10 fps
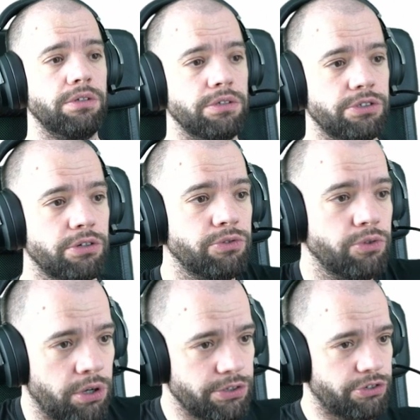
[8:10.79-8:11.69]
So you
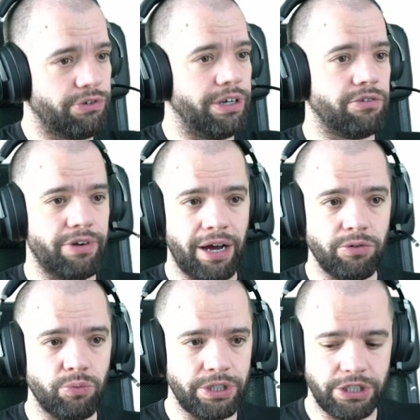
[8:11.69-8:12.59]
consecrate the
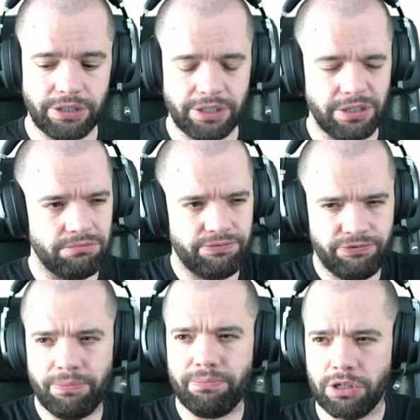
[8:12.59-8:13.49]
ground, which is,
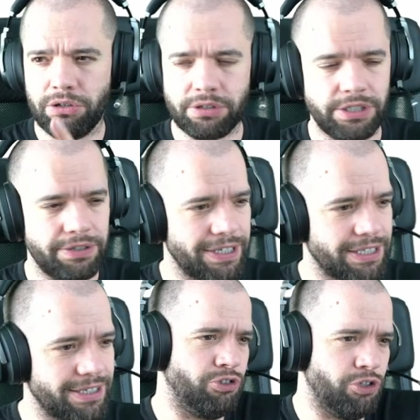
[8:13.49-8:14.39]
from the looks of
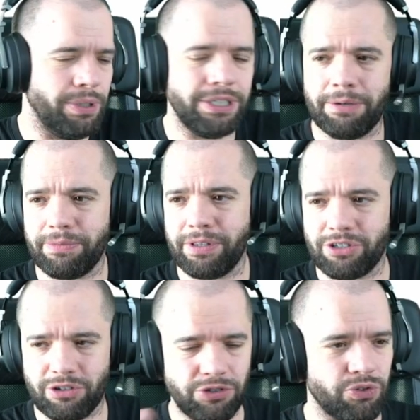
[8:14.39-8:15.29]
it, doing something
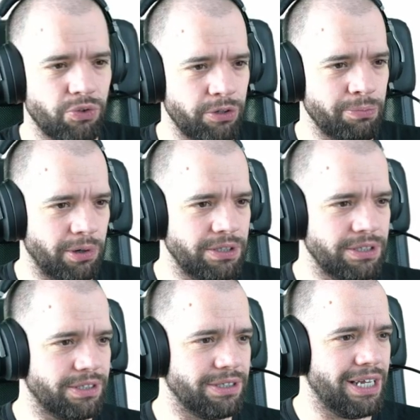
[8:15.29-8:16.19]
that's going to score you
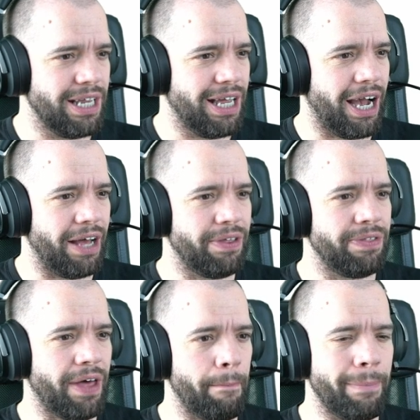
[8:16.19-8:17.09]
points, and then
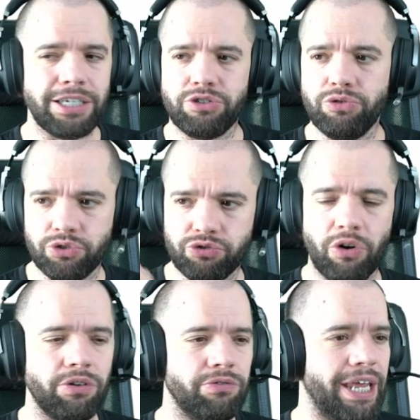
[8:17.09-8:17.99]
that makes you
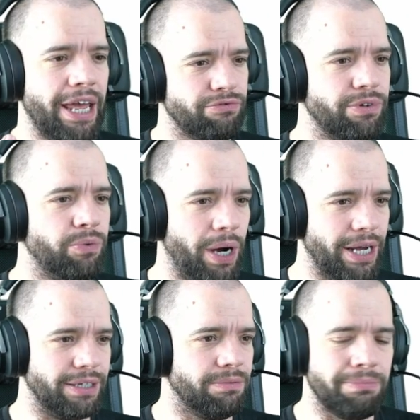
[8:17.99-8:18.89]
stronger in every
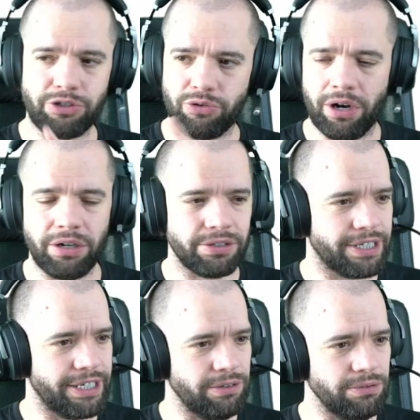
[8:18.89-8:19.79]
way. Makes you harder to
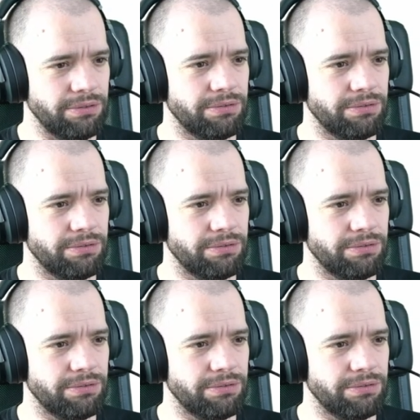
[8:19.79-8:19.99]
kill.